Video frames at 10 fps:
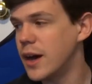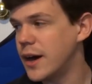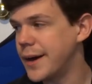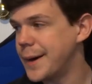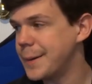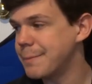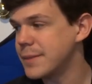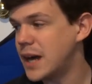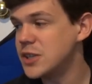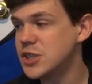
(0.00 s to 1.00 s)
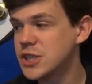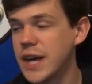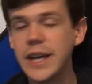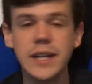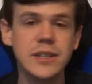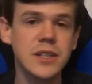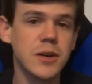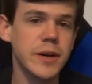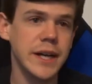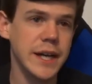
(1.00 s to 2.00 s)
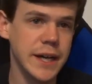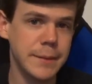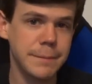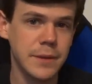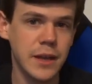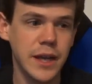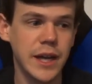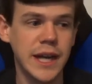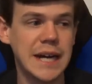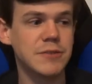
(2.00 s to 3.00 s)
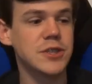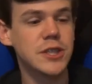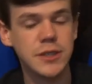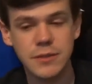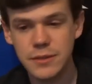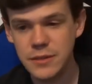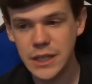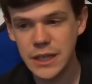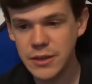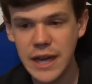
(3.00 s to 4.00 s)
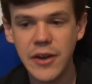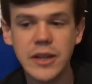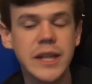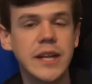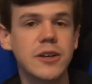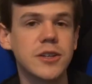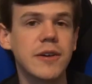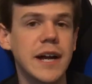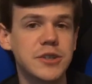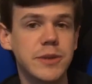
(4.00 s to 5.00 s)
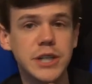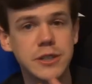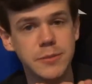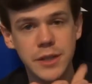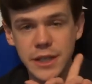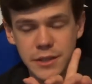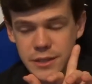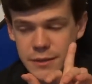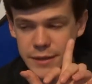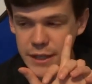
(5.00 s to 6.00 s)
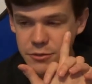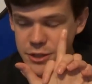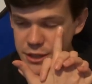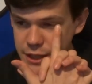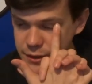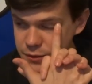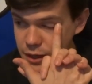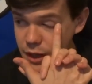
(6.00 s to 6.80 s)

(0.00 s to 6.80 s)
Um, I decided to go ahead and after you know calculating all the graduation money and stuff I had received,